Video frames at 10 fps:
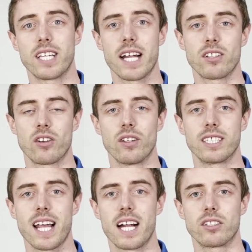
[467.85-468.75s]
technical, and
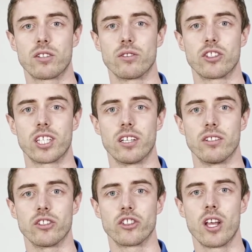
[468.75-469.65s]
tactical
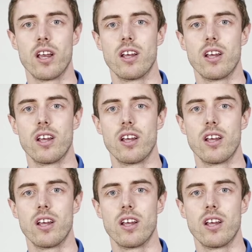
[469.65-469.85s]
skills